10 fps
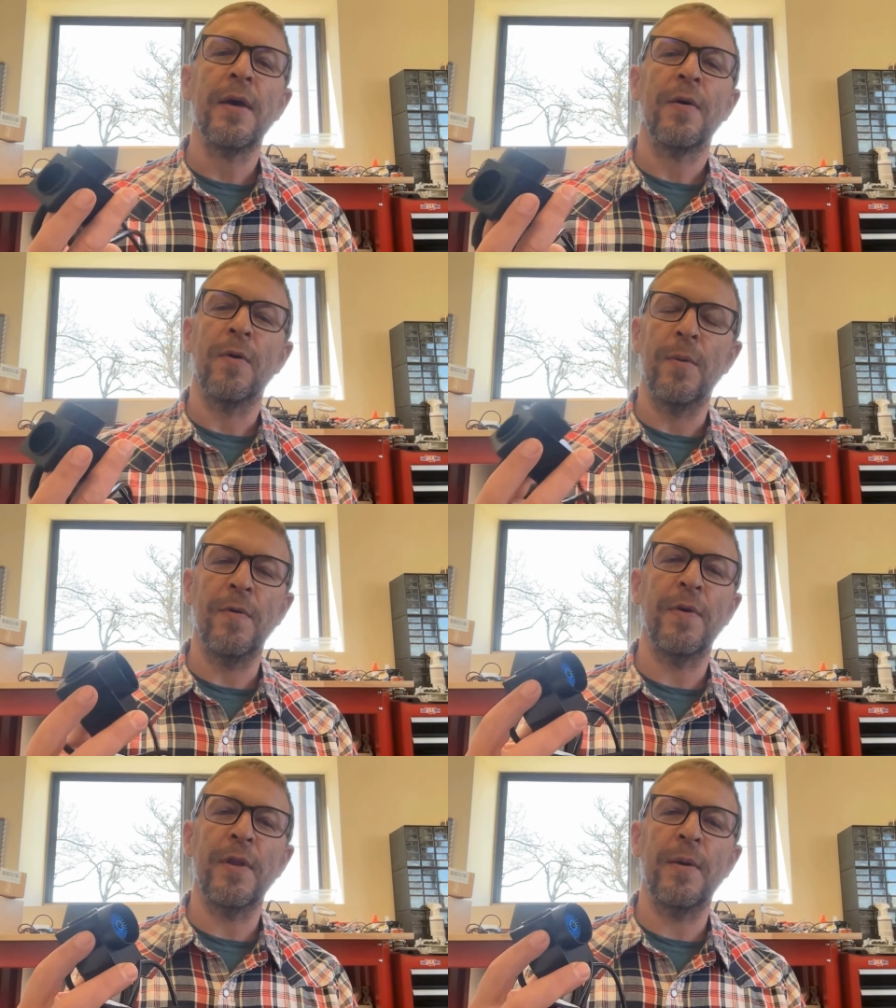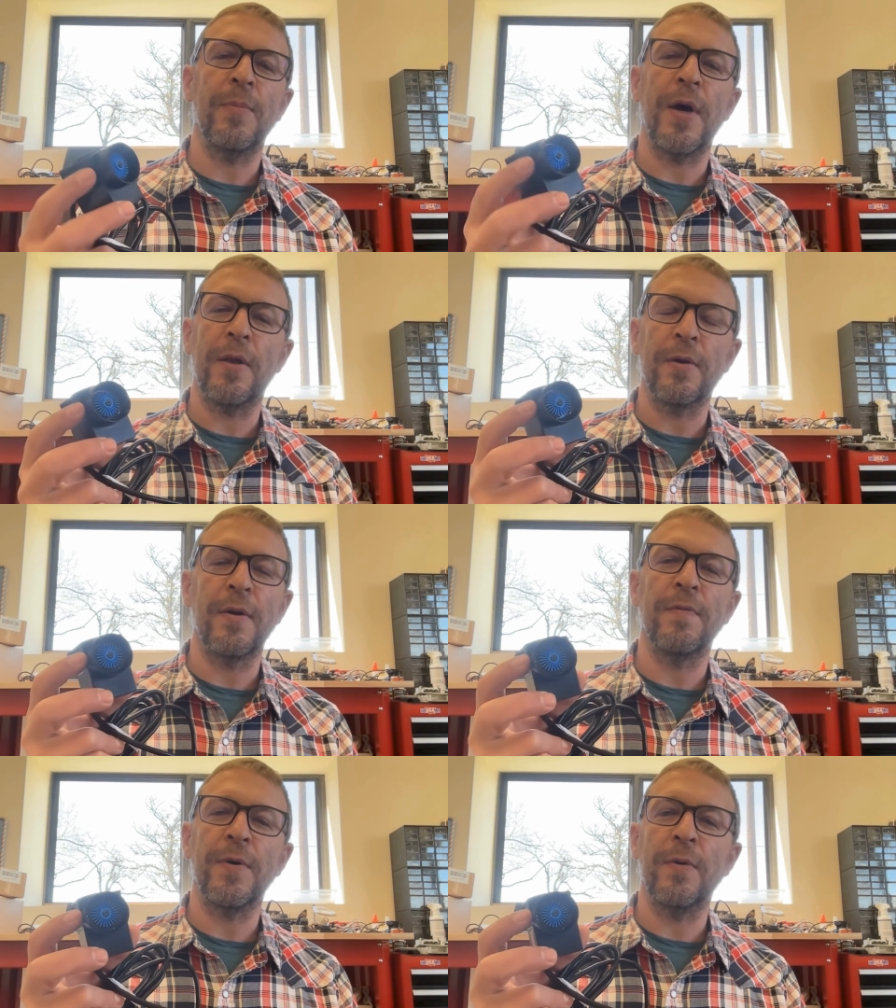Removing the
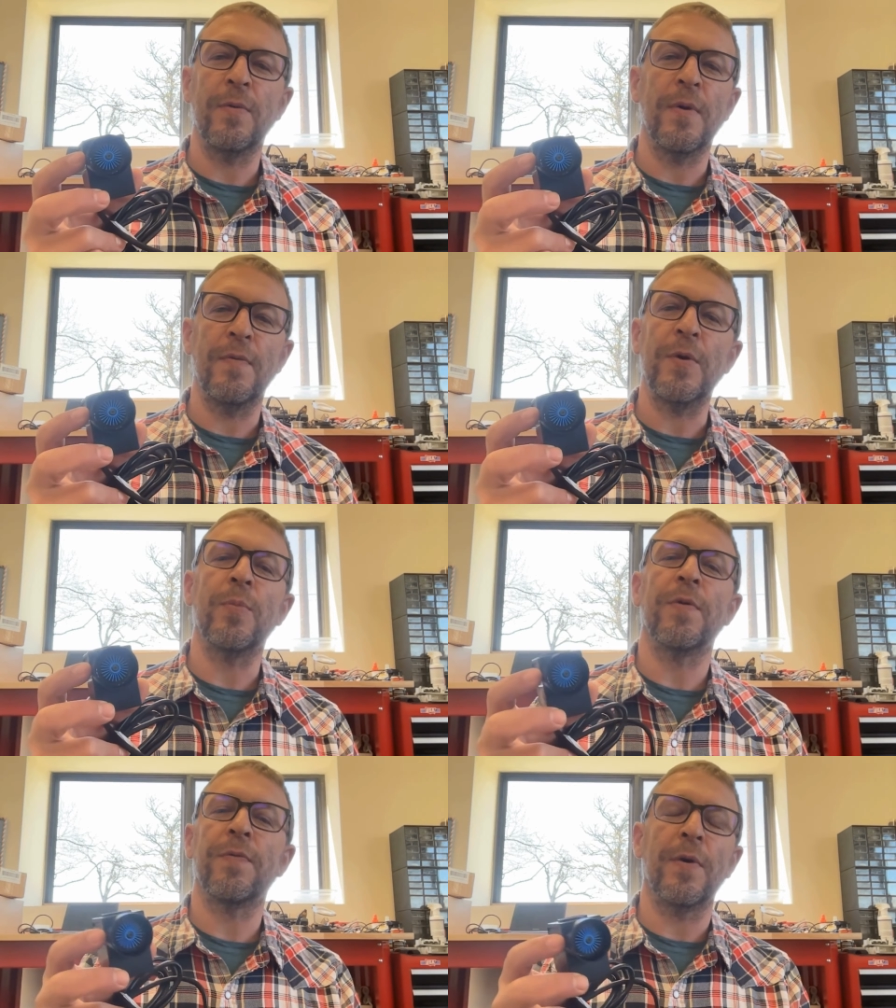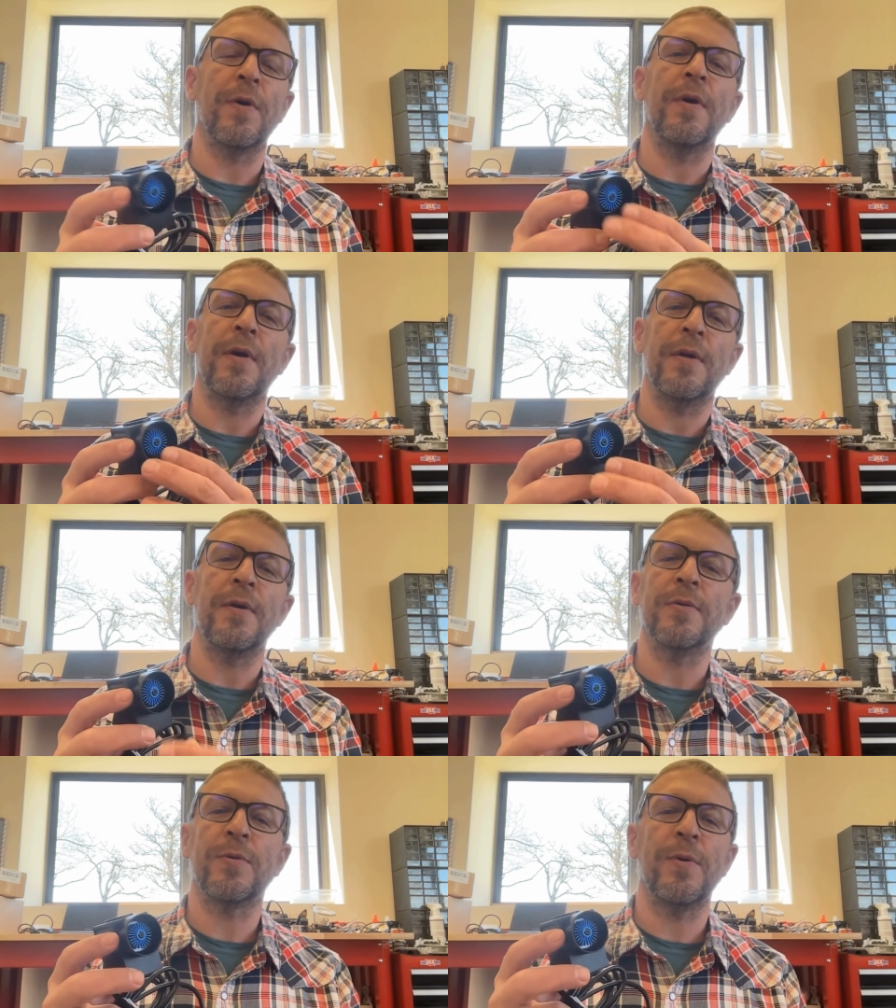impeller, if you prefer, you can
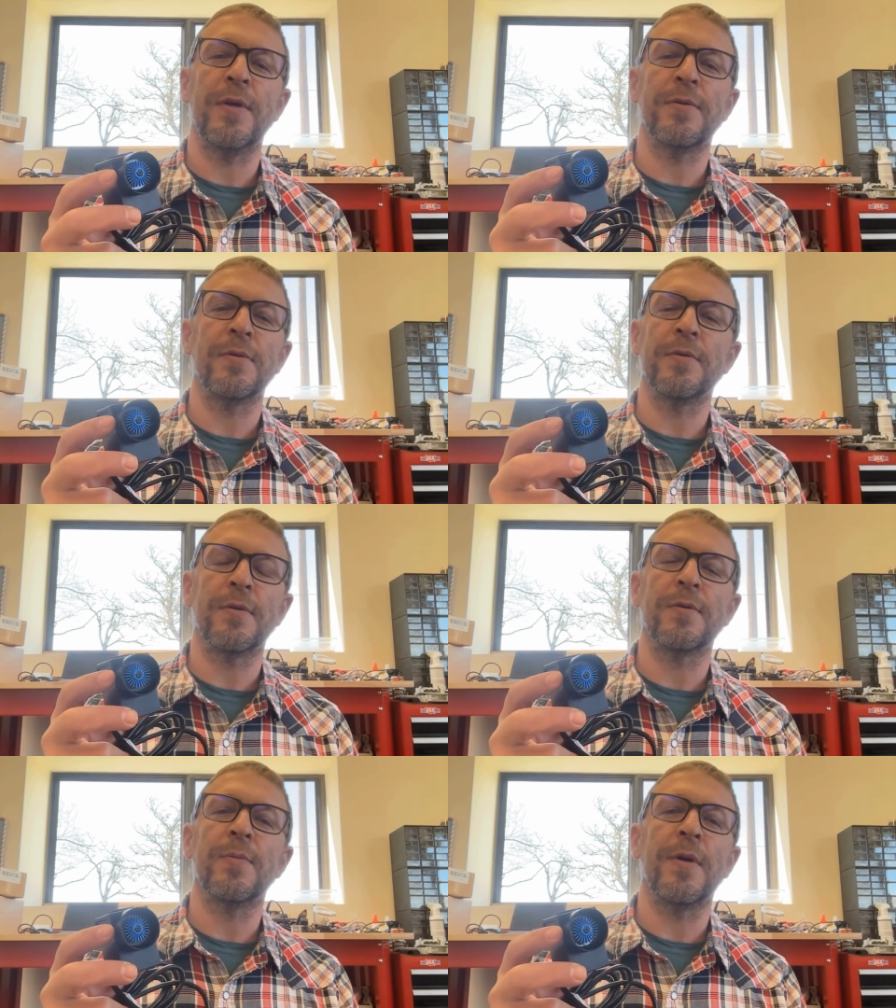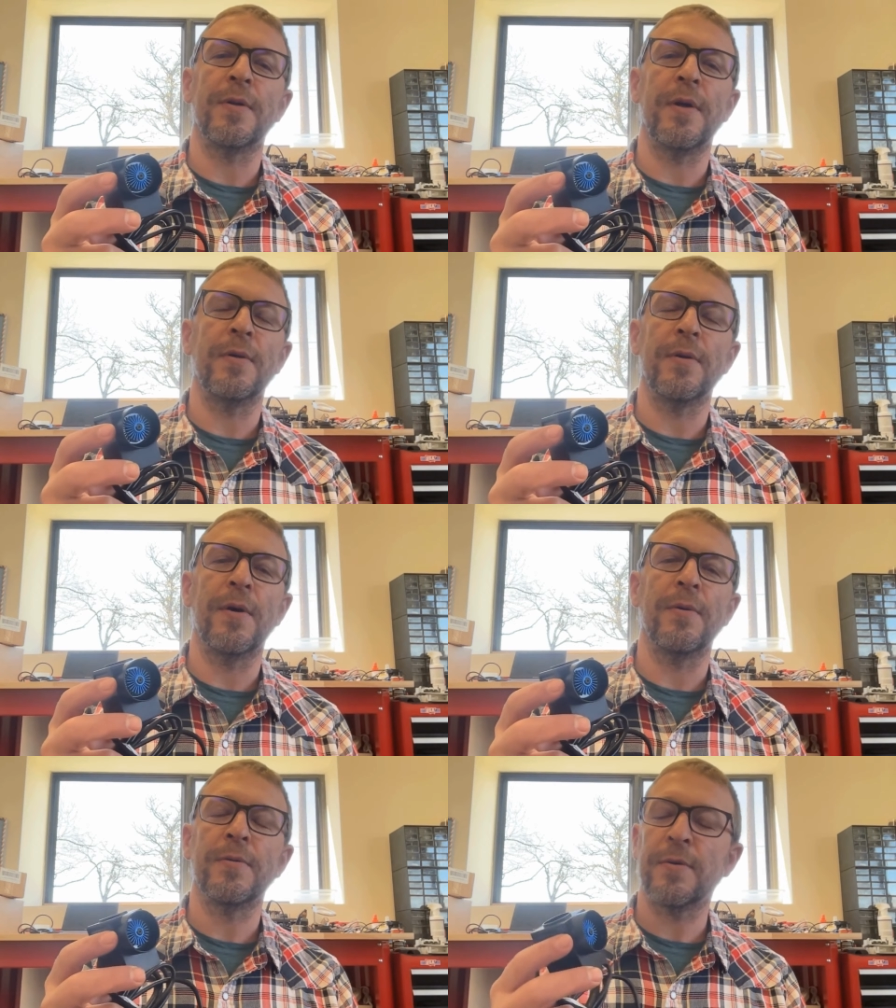use tweezers or small needle
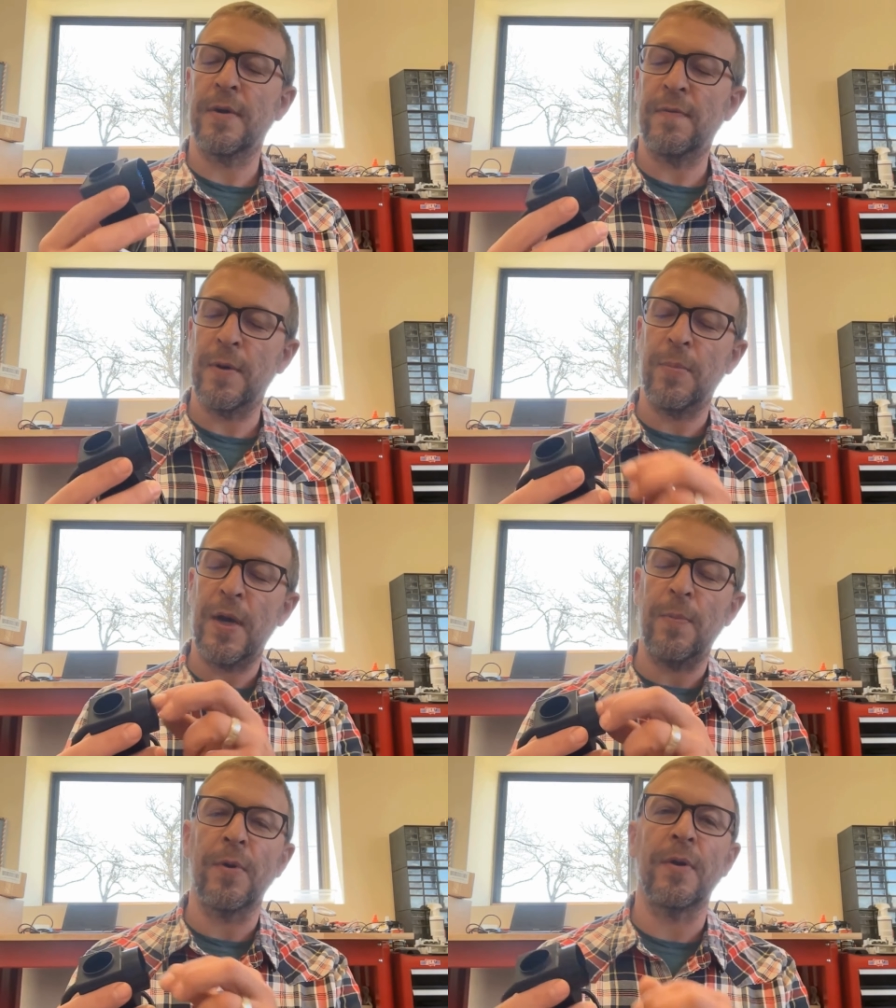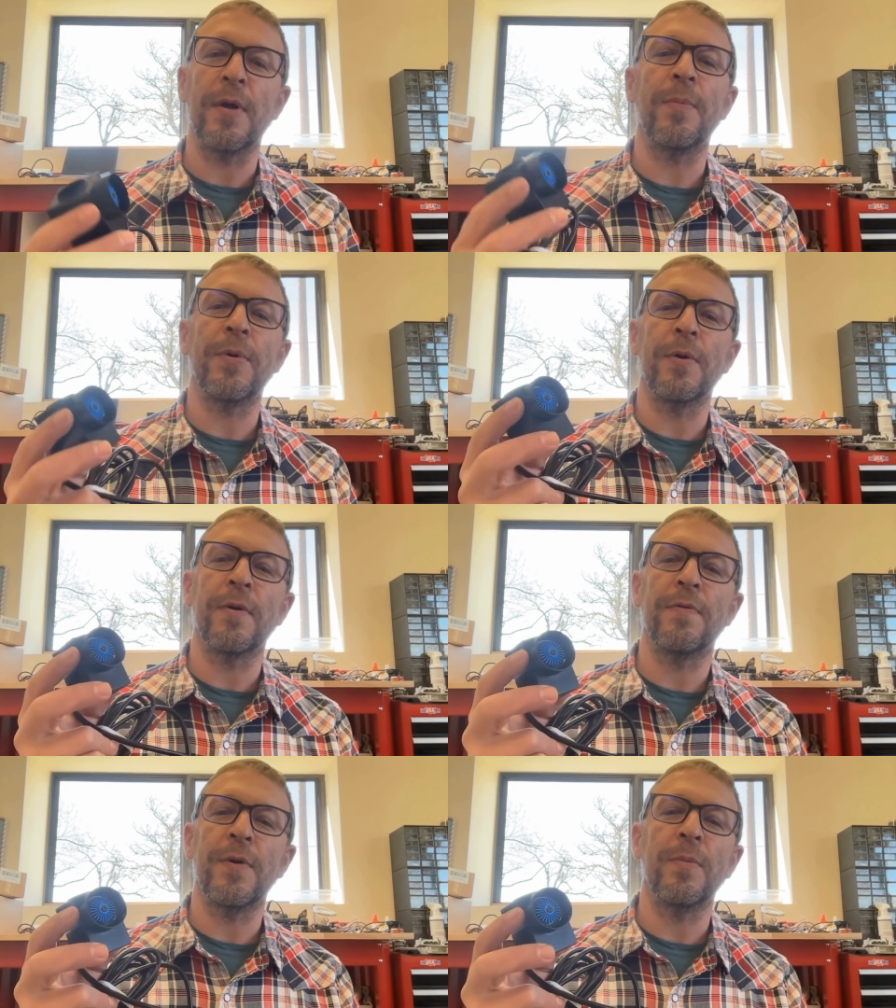nose or even a paper clip, hook
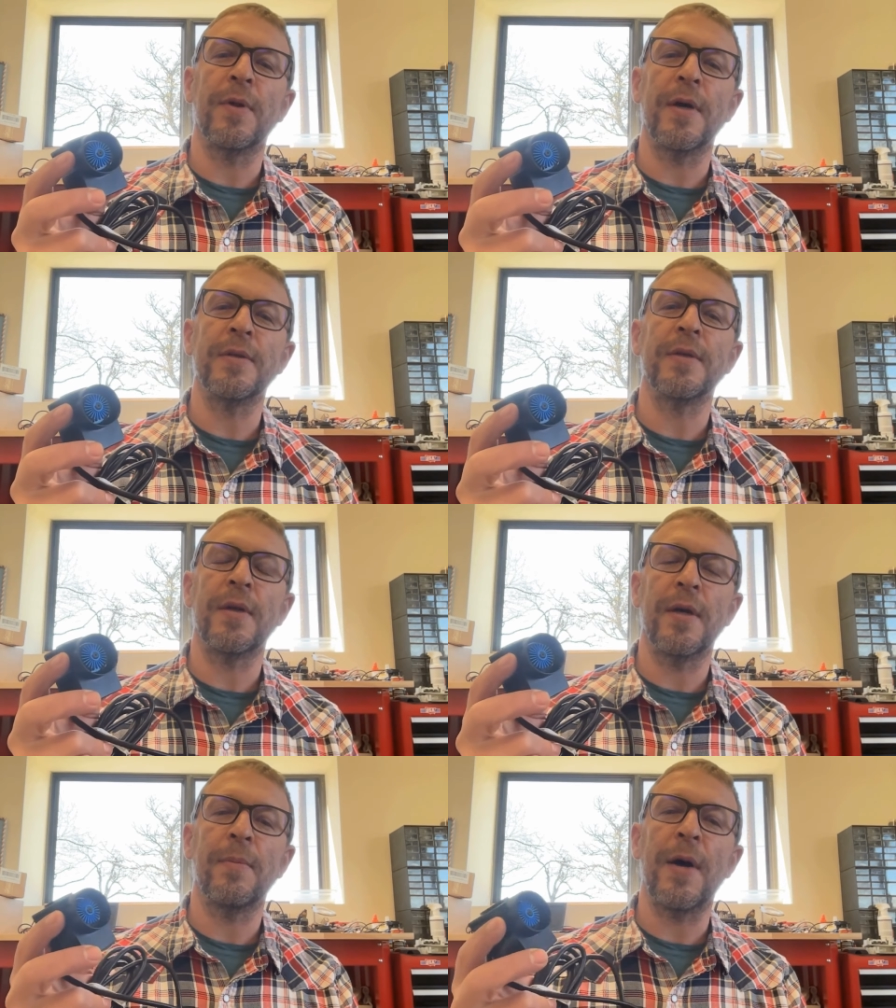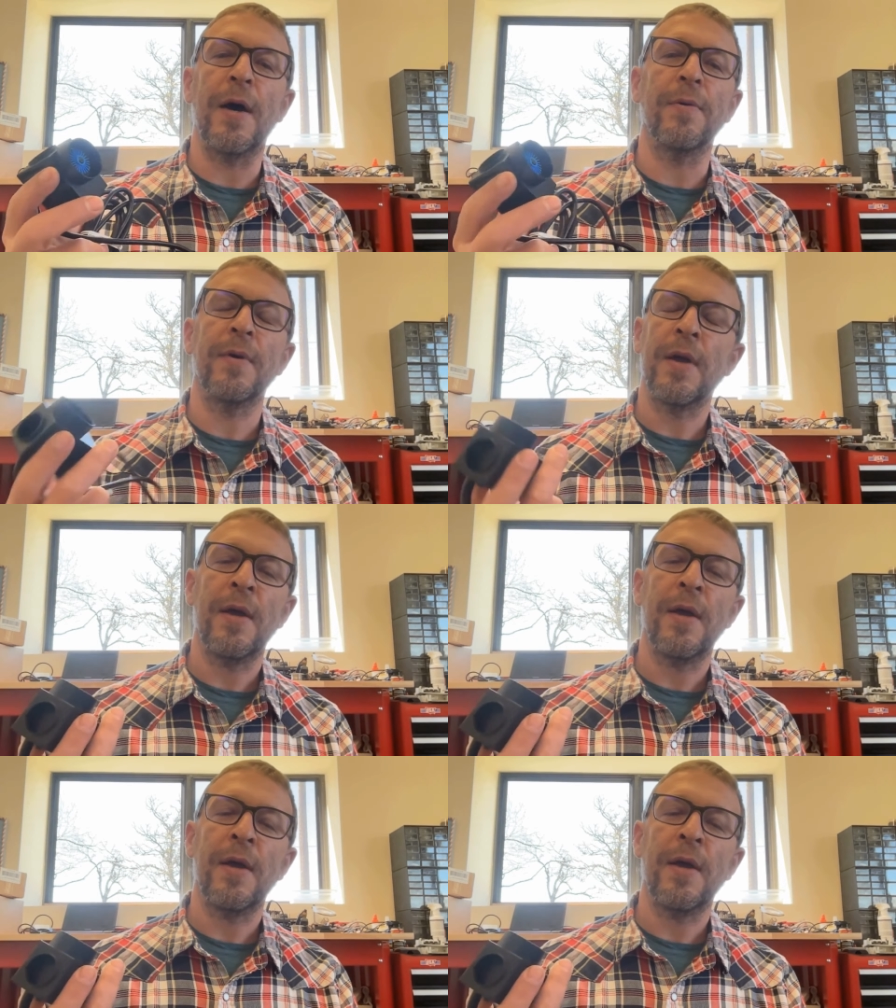a few blades and get them out.